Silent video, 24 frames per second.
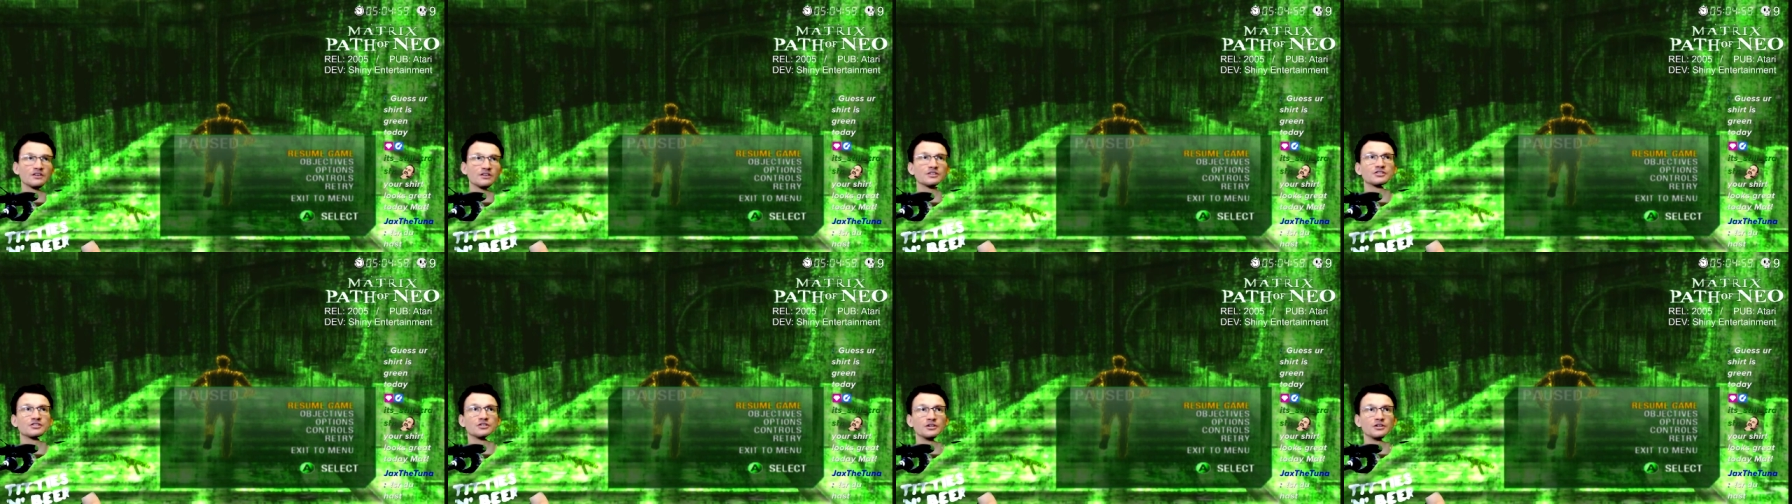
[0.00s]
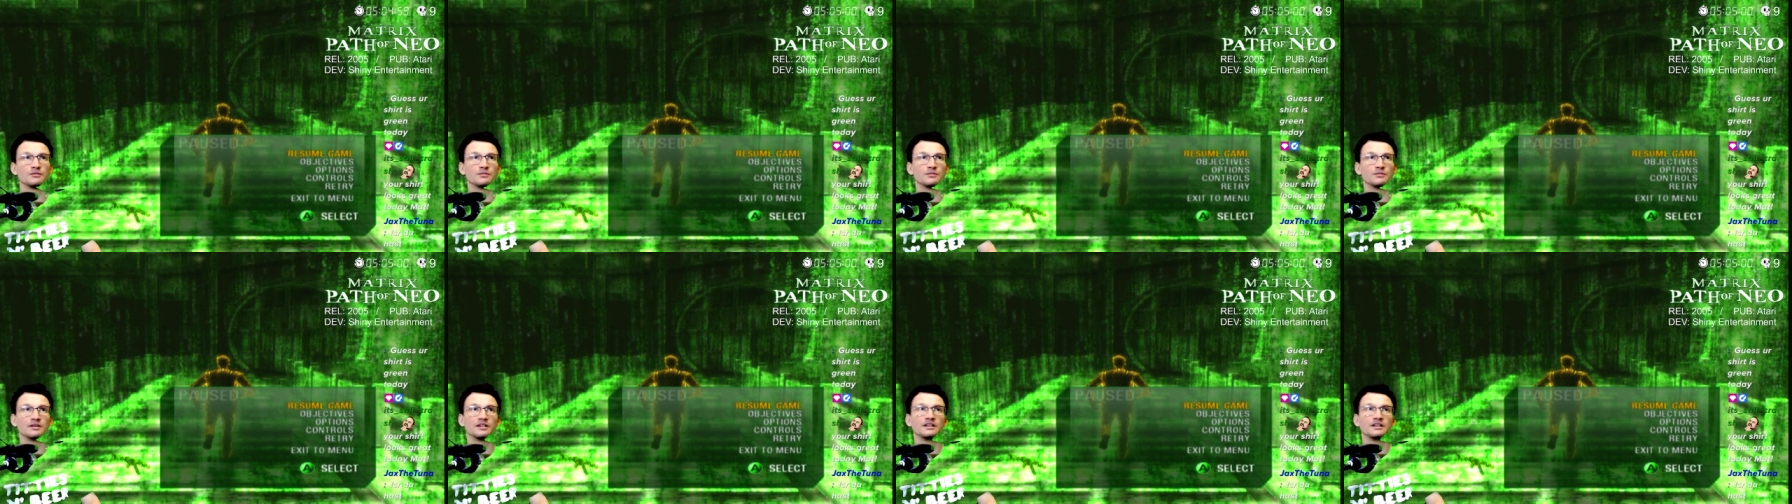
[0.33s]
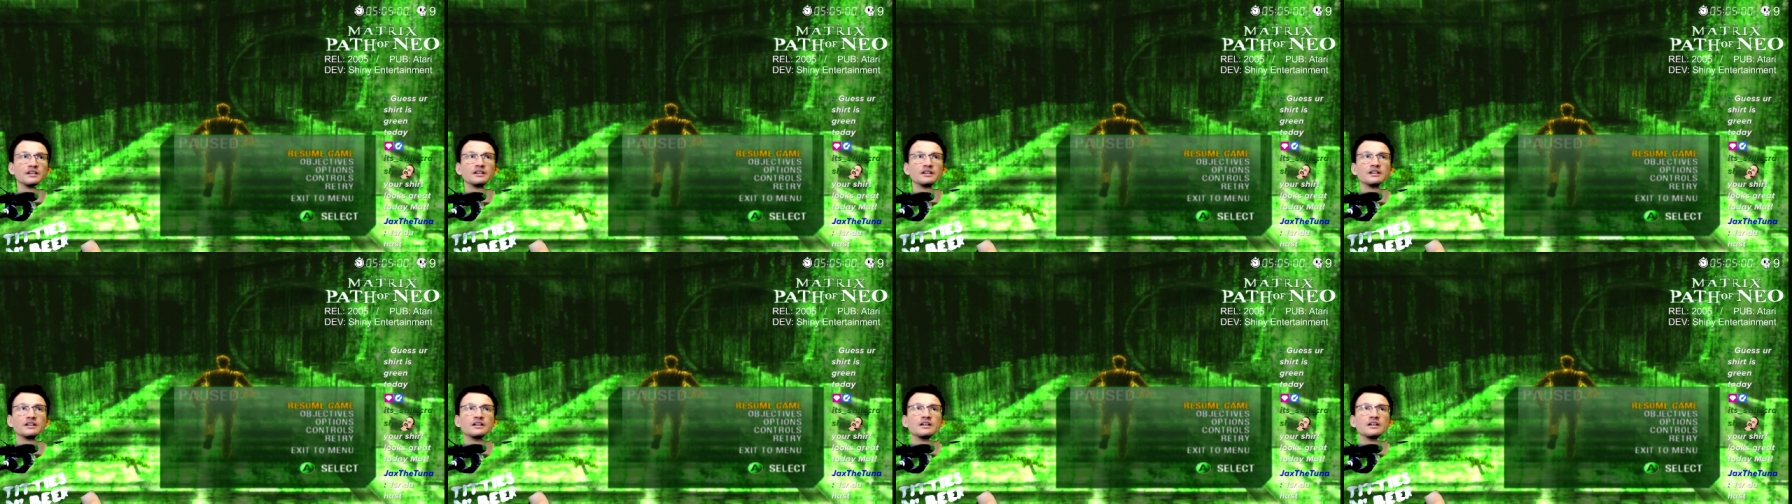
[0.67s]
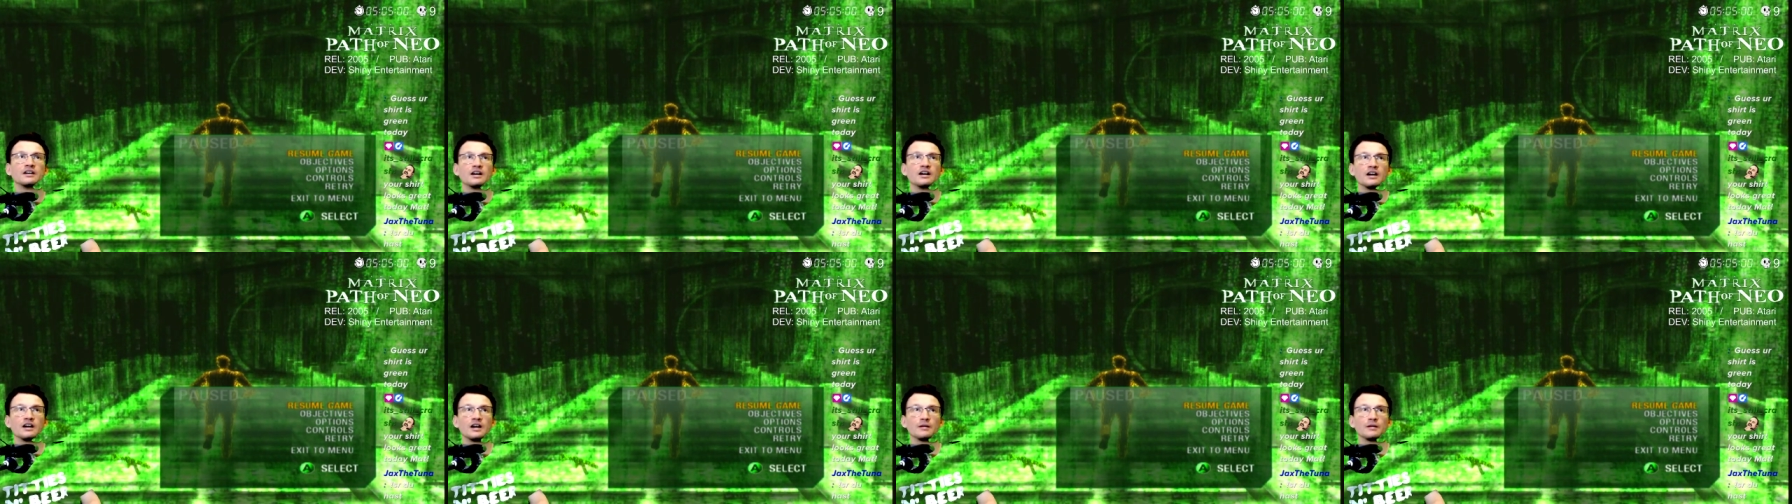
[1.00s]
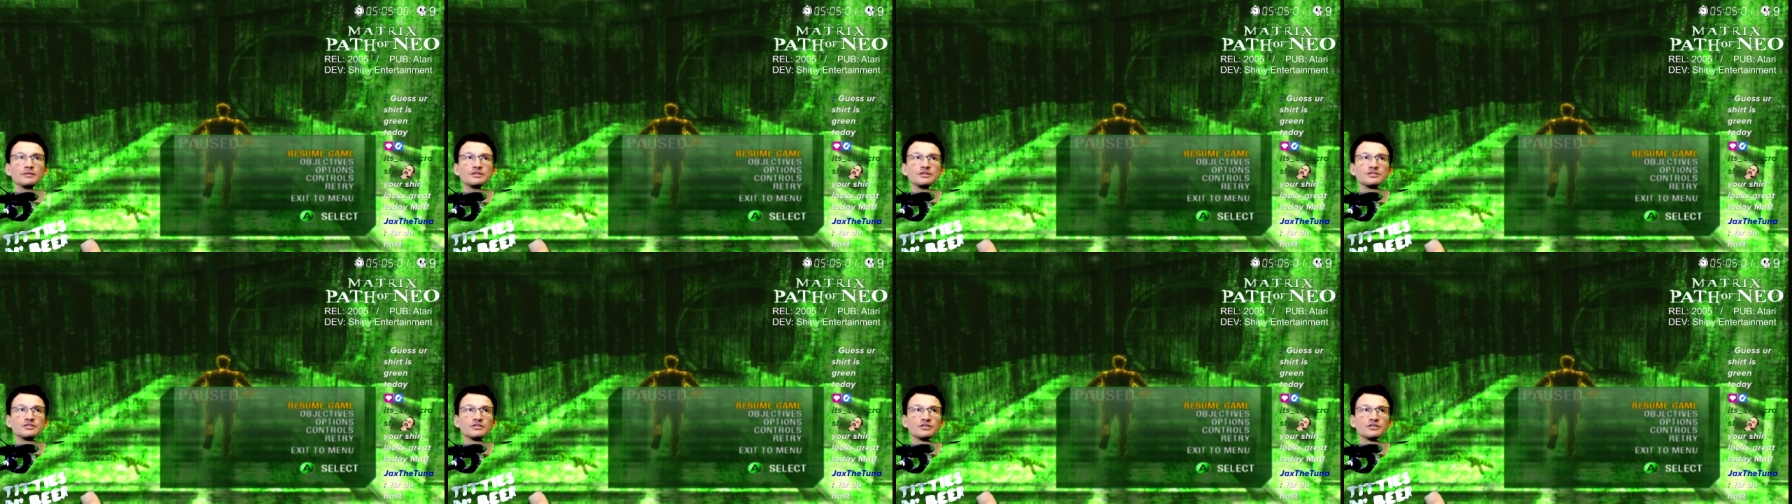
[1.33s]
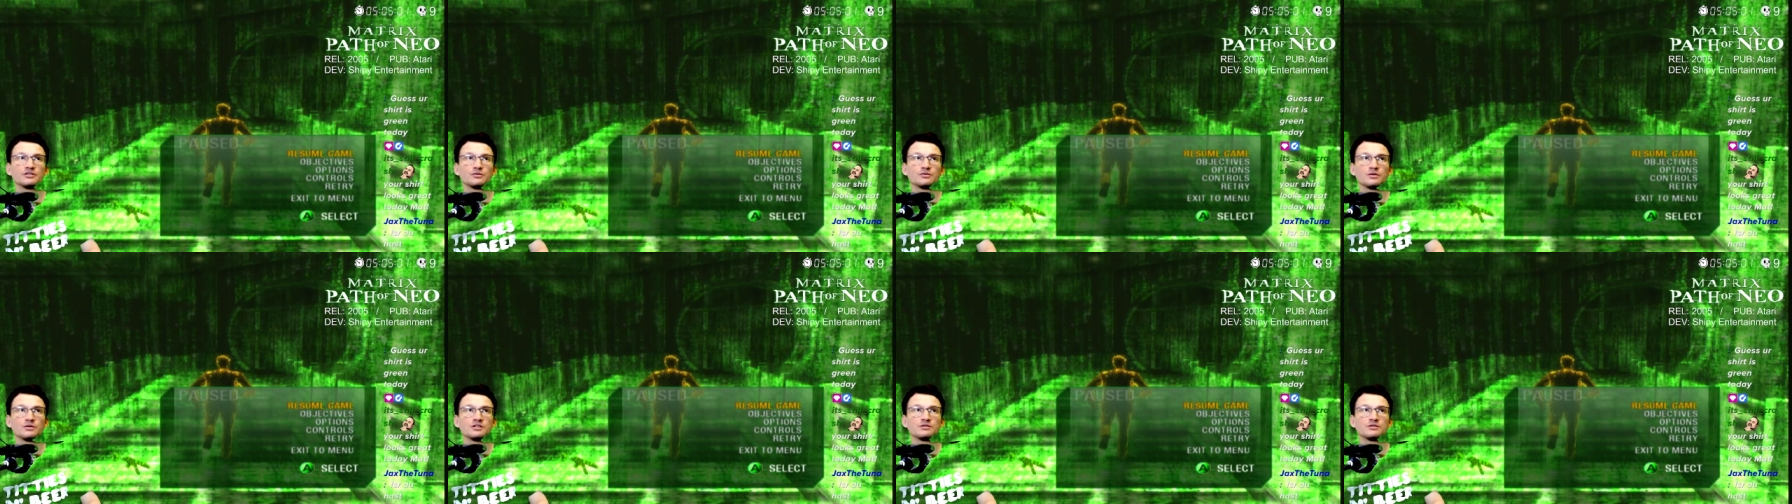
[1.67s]
should be, uh, be sure to
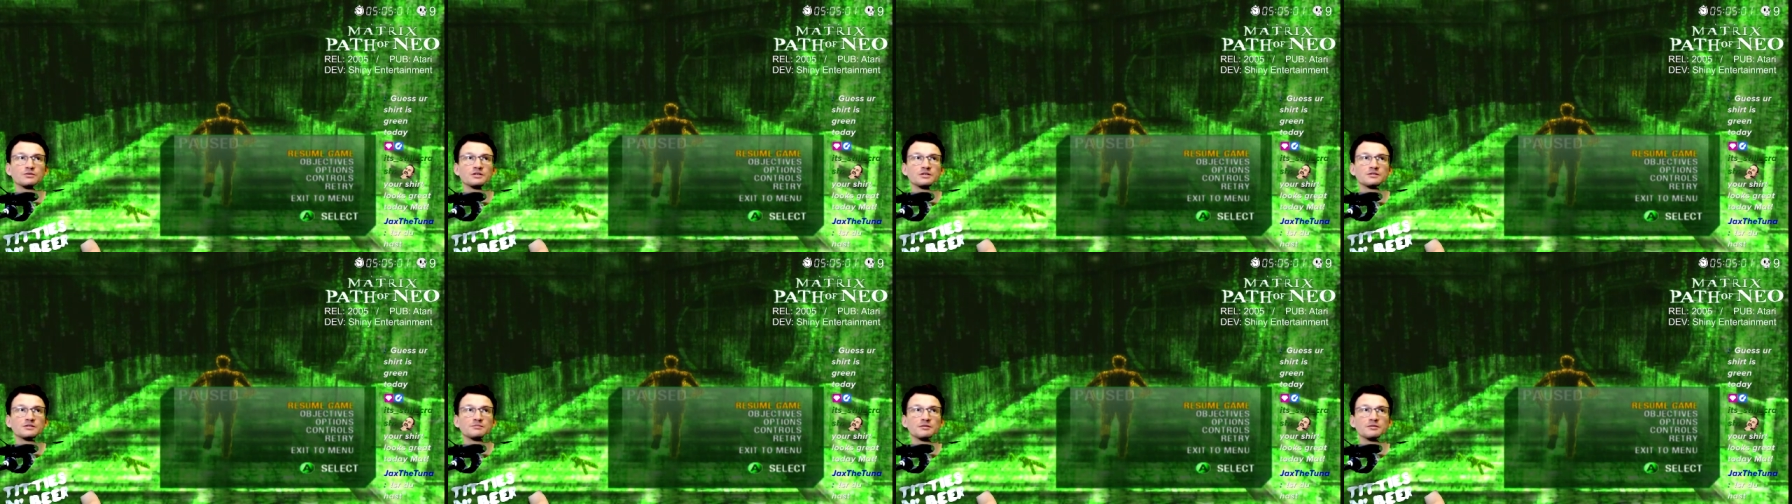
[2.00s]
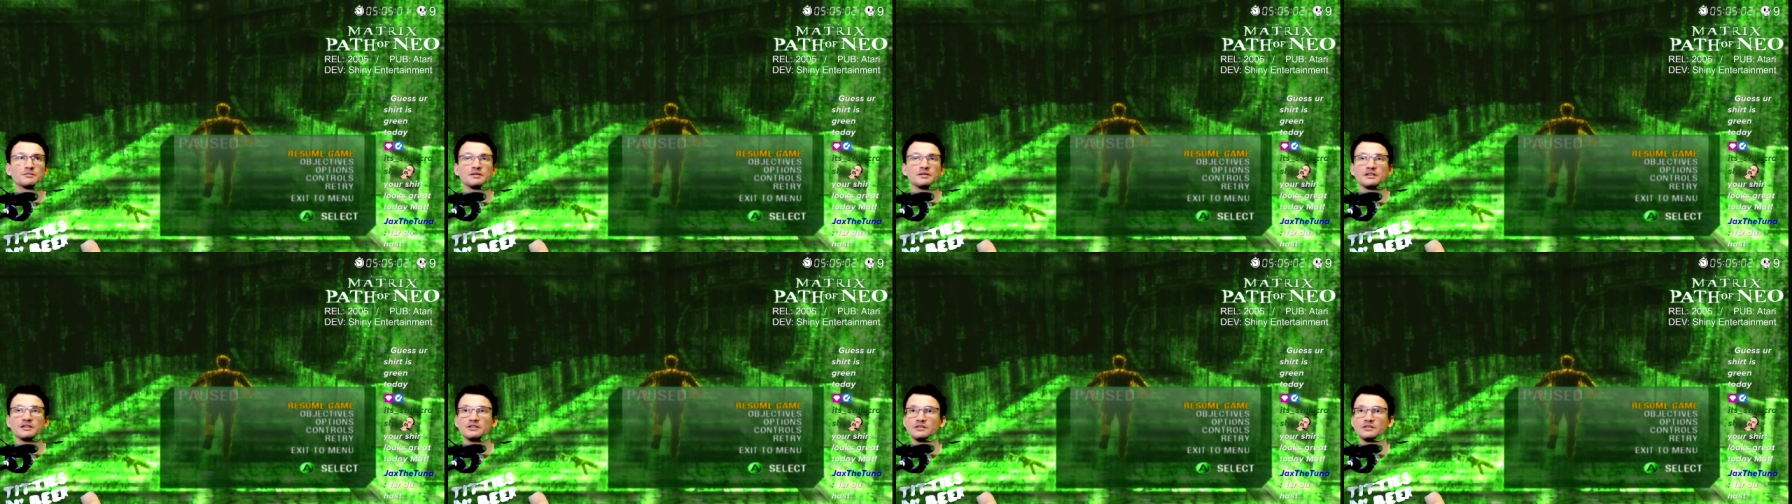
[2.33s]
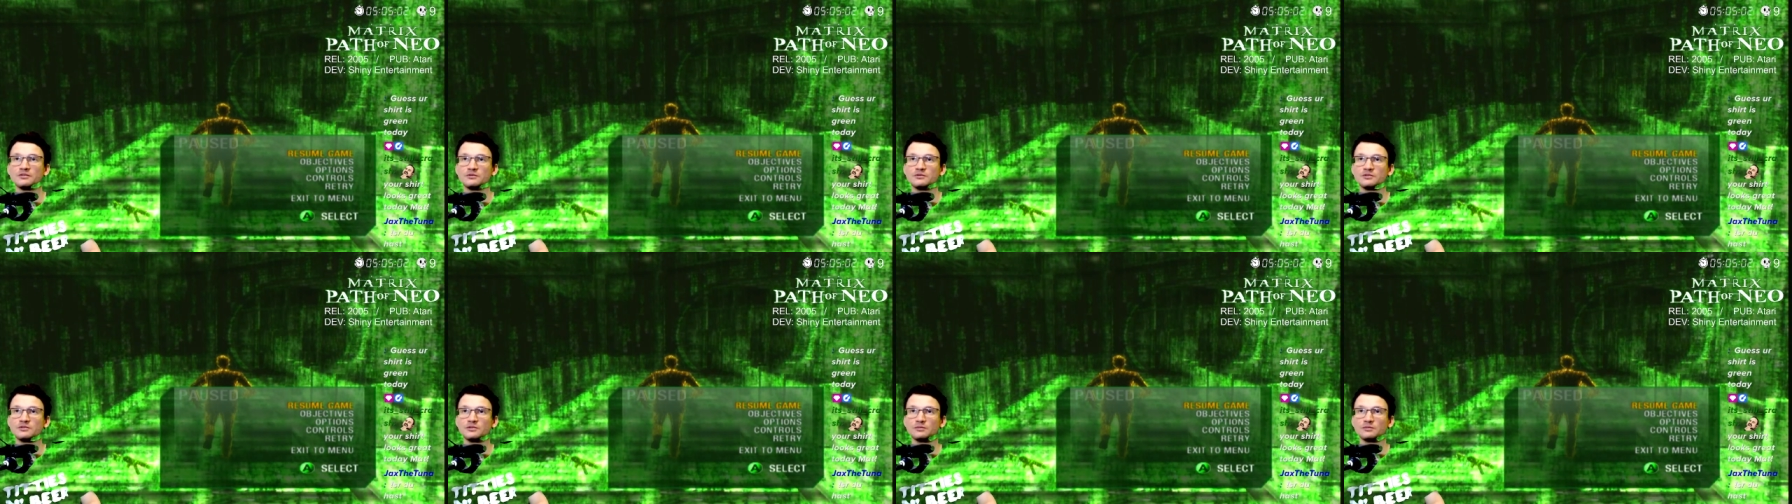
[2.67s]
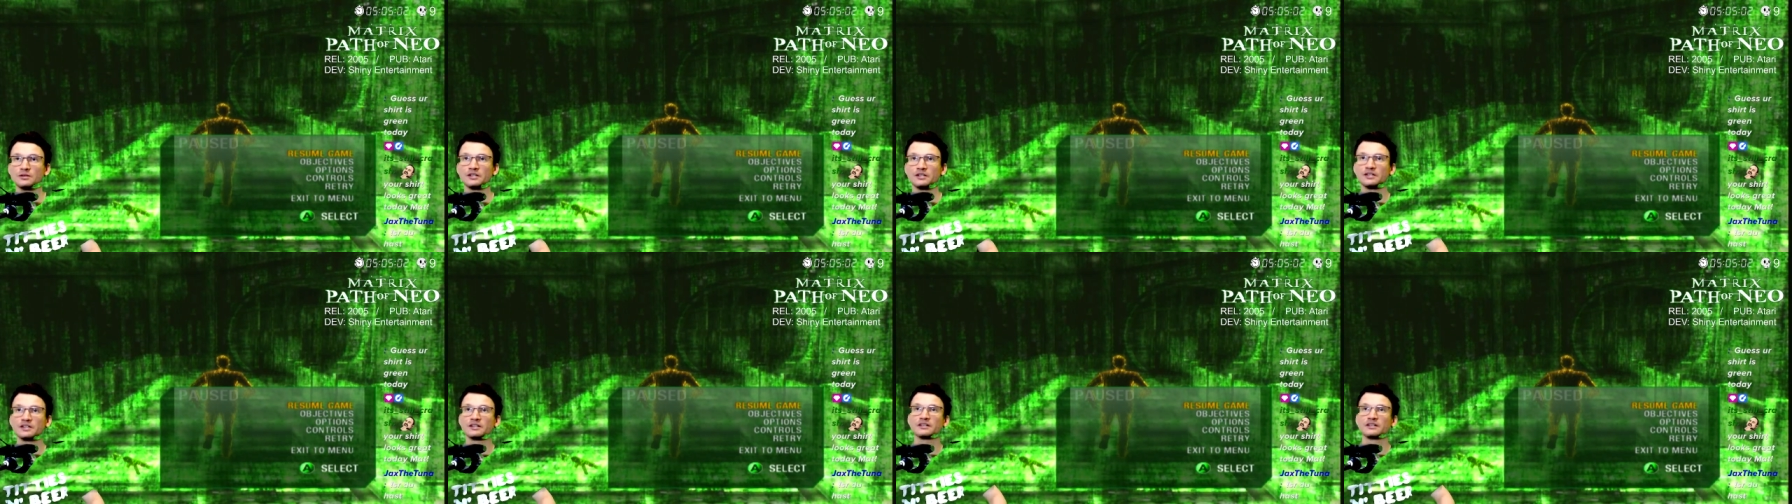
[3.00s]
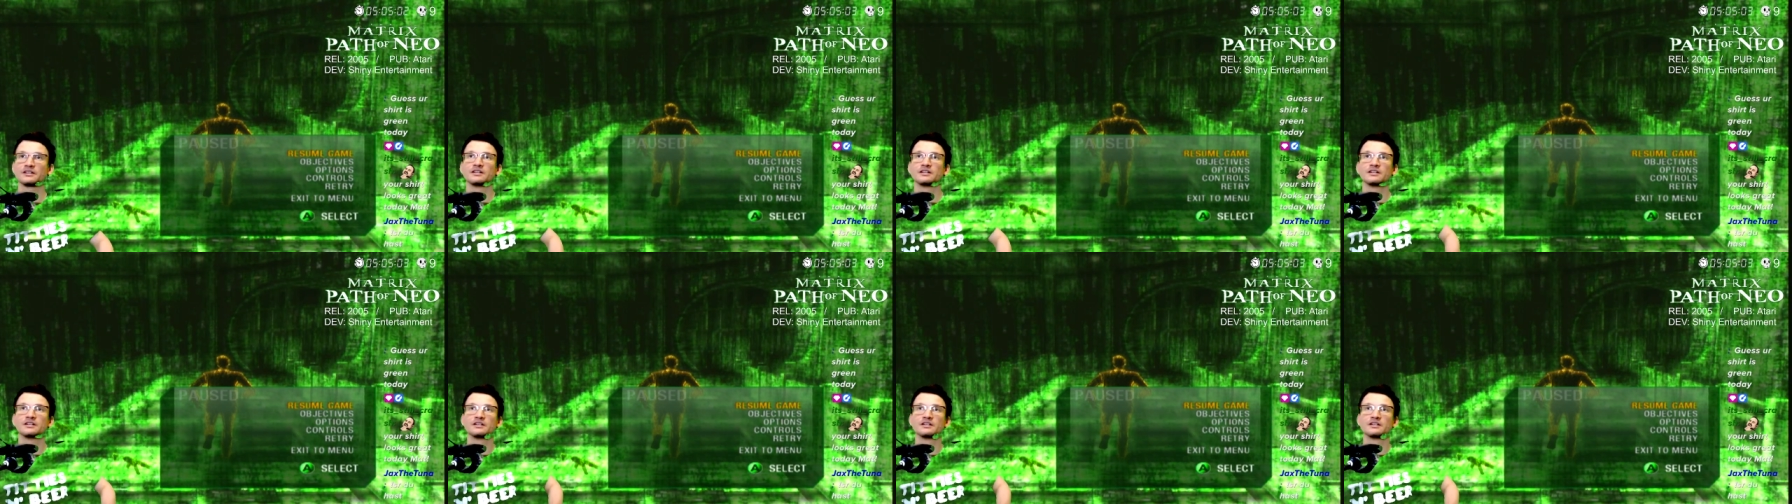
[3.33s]
Twitch whisper me a YouTube link,